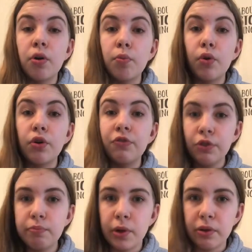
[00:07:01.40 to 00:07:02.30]
more
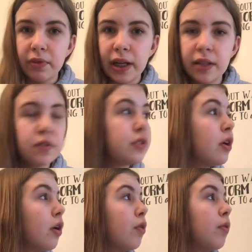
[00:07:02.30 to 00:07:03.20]
food motivated.
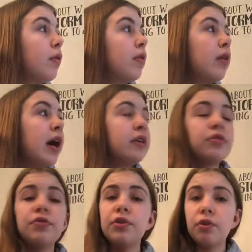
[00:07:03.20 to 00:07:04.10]
So I don't know
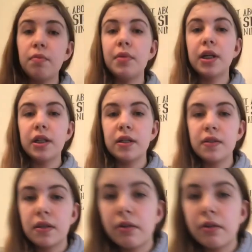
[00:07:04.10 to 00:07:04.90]
if you know what millet is. I'll